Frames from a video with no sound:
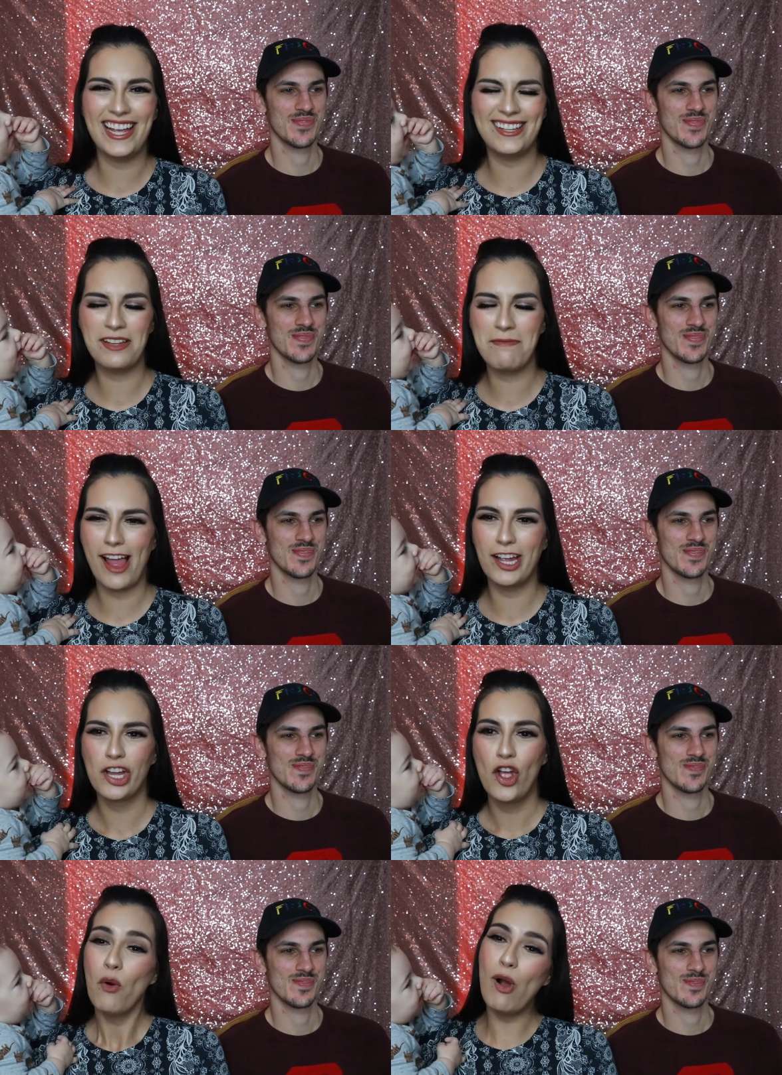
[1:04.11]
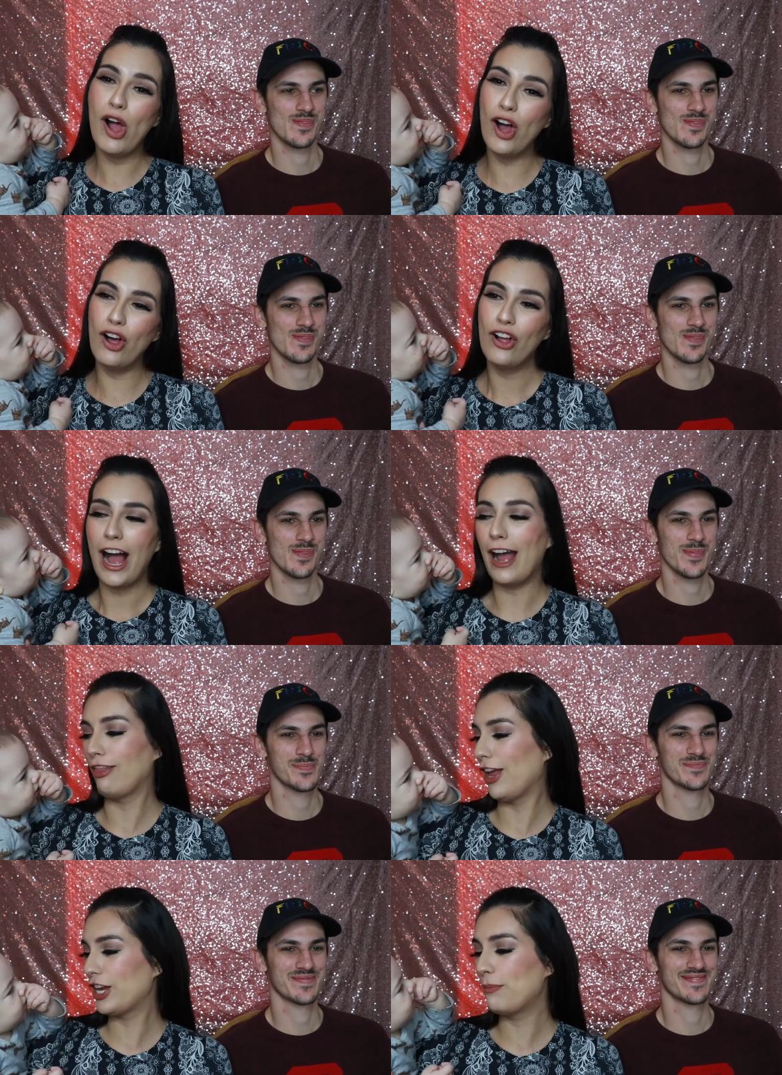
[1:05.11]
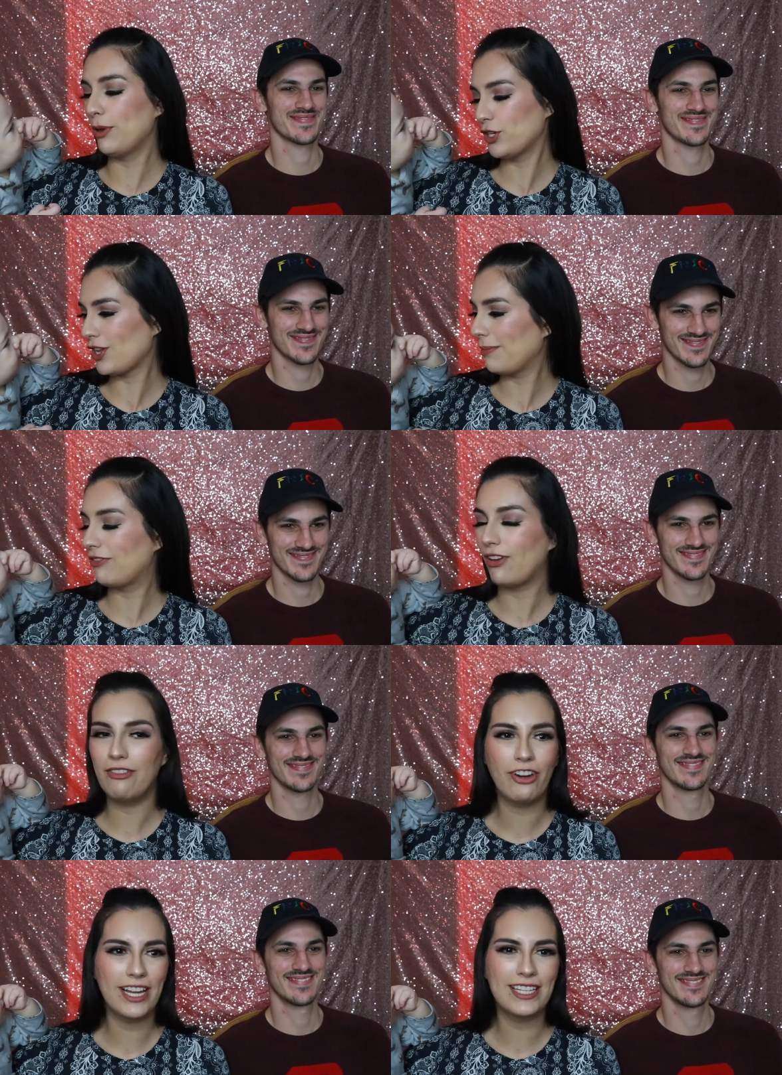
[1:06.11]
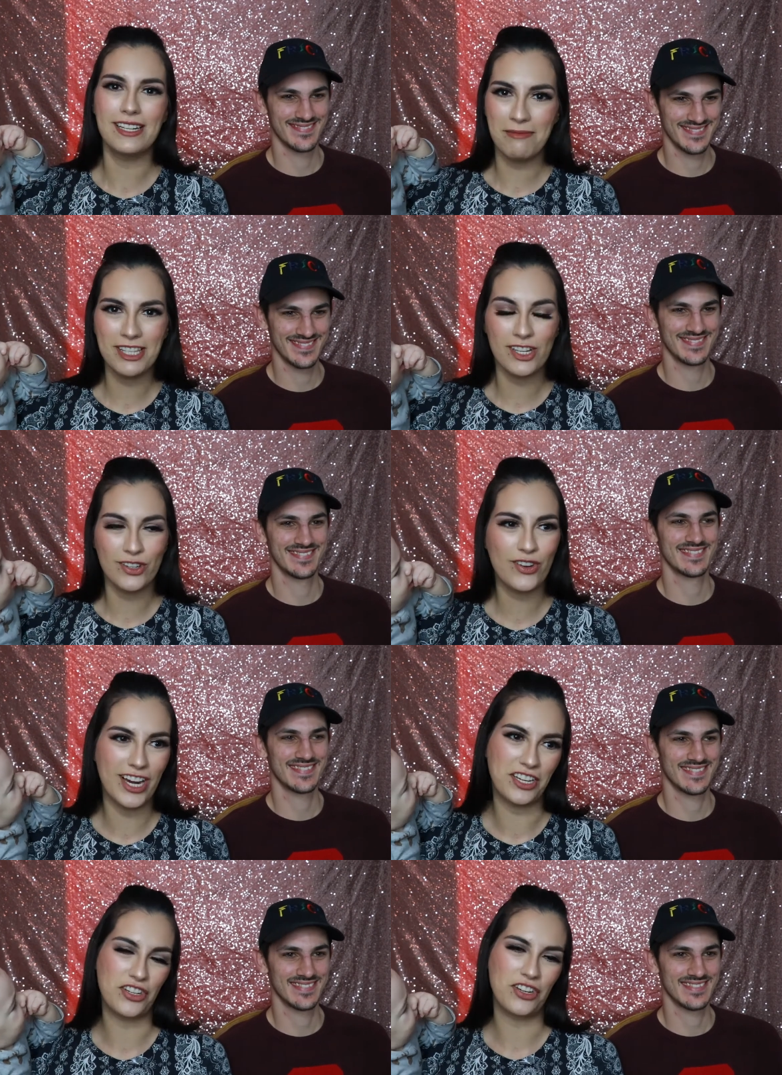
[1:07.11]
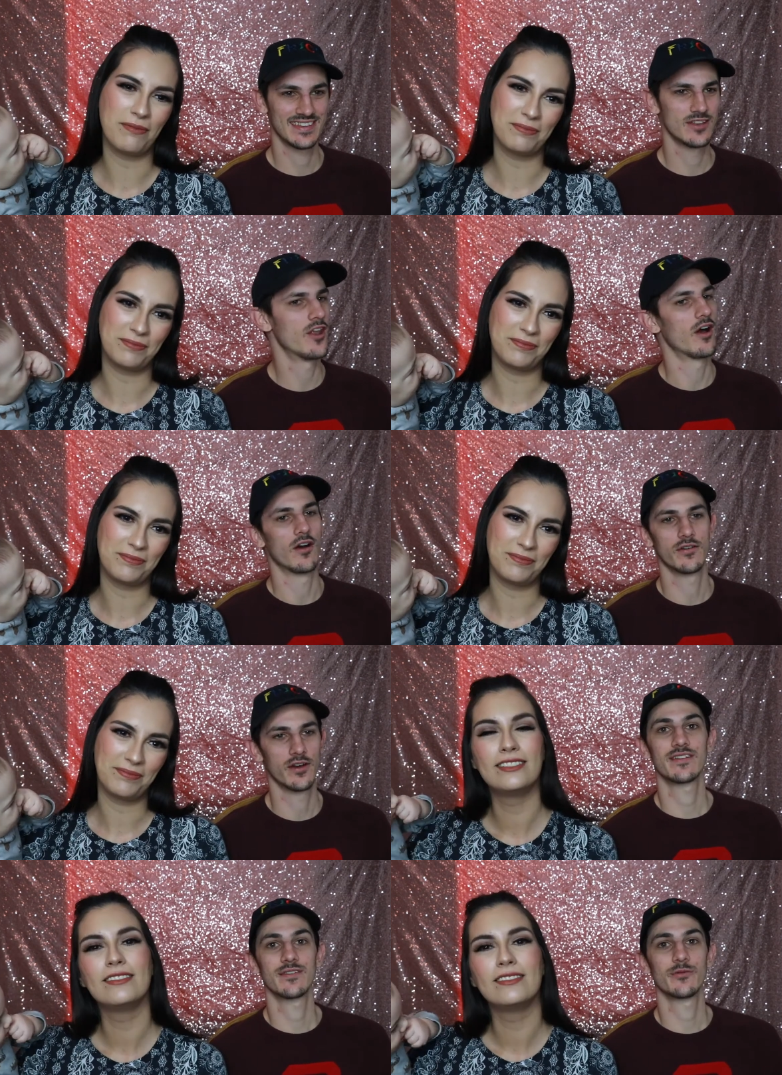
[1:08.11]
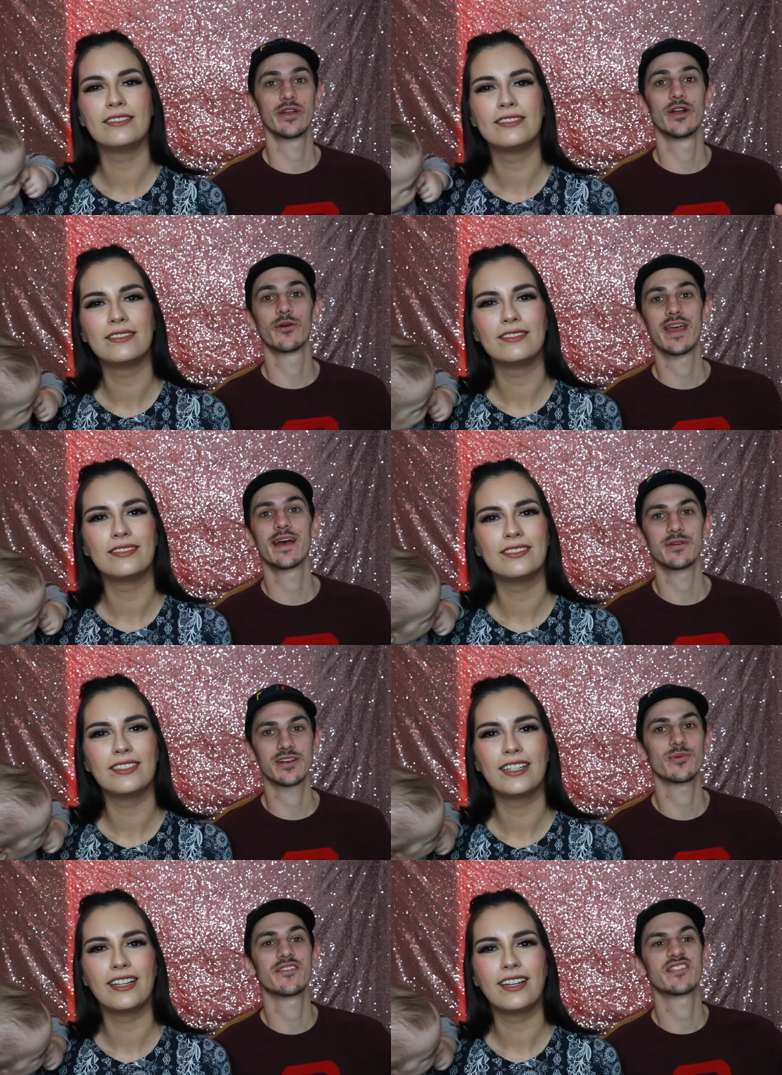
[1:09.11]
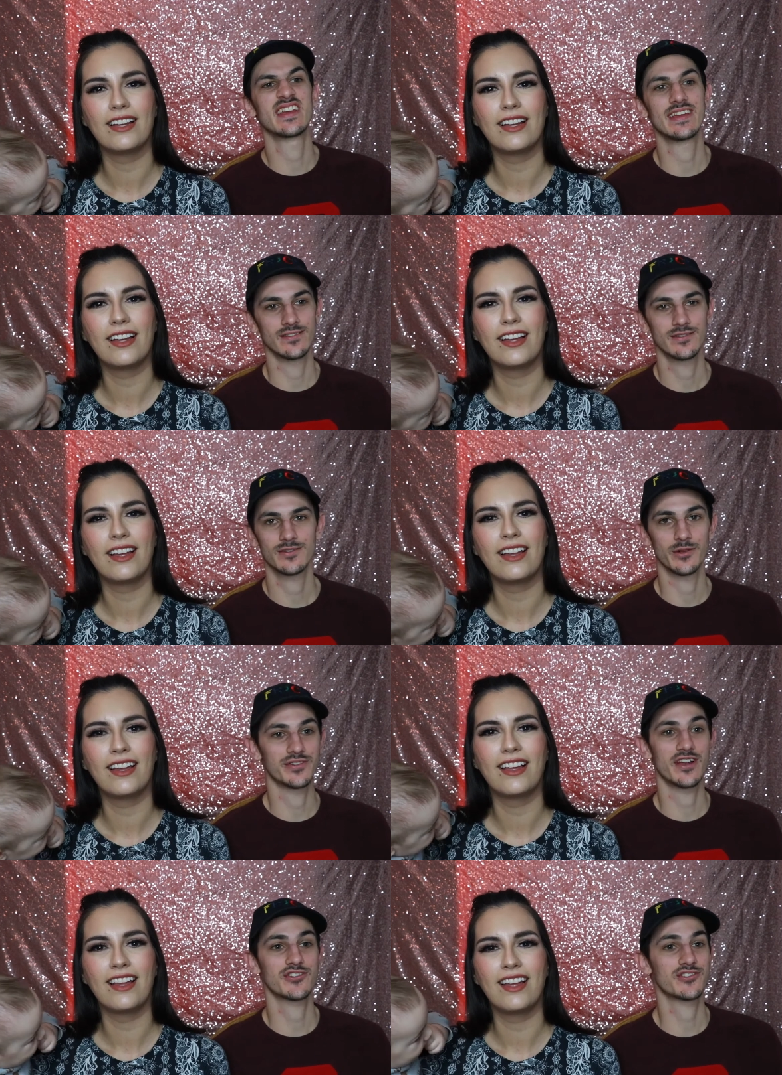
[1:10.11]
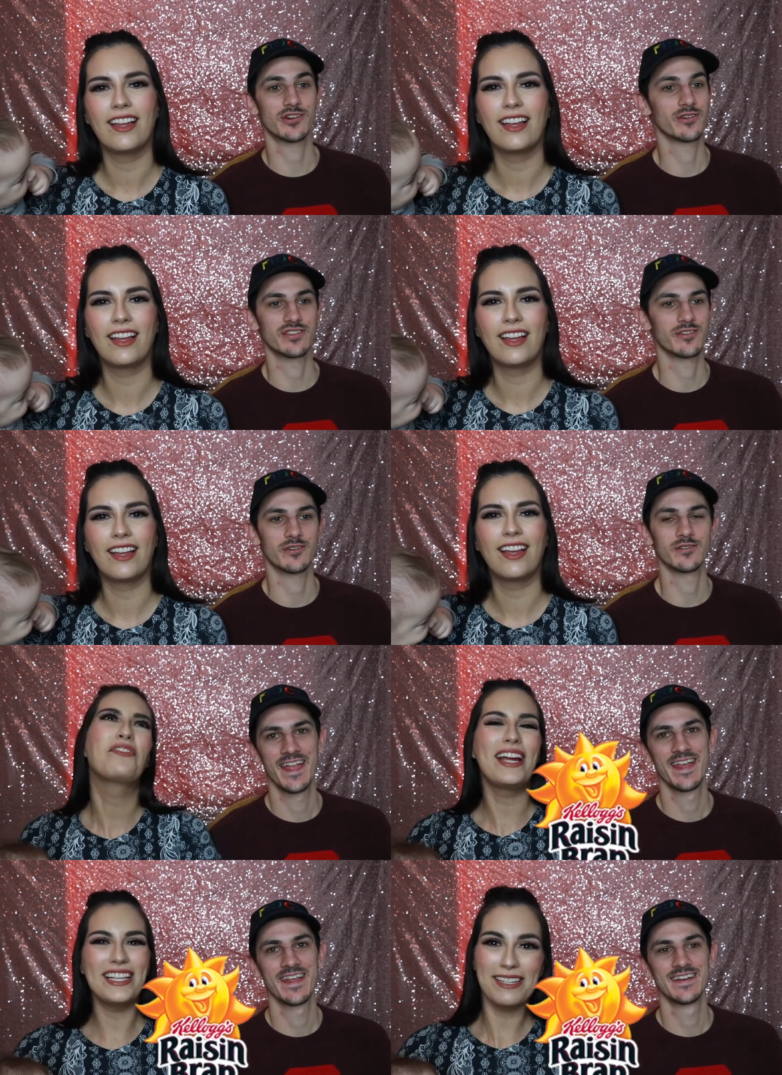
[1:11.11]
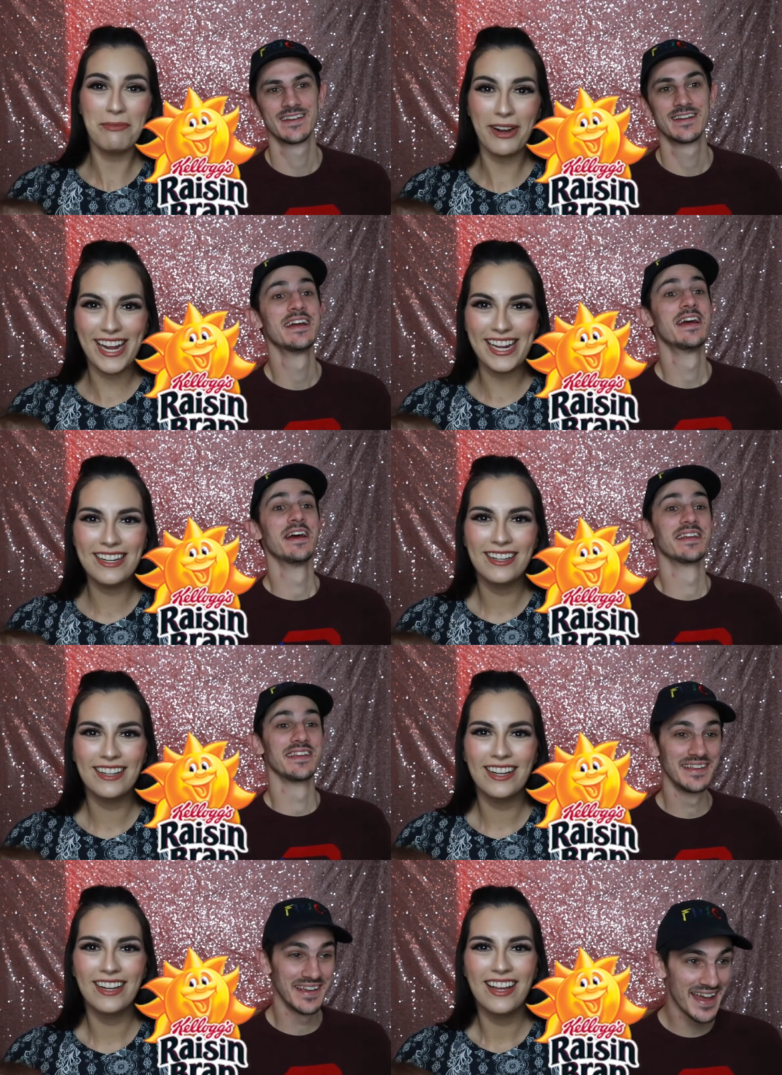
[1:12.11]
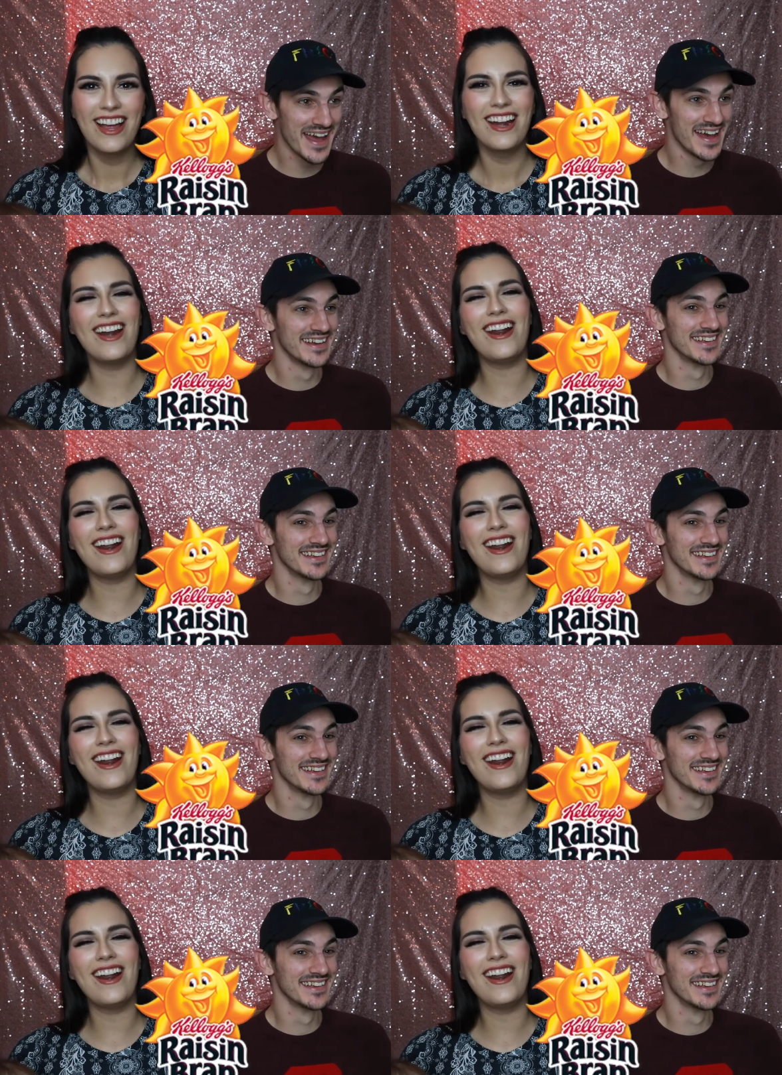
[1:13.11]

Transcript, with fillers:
Speaker 1: he's gonna be like, well, I like it, but it's not my favorite. Cinnamon Toast Crunch.
Speaker 2: No we don't get because we have kids, so it's not a sugary cereal.
Speaker 1: Raisin Bran?
Speaker 2: Yes! No!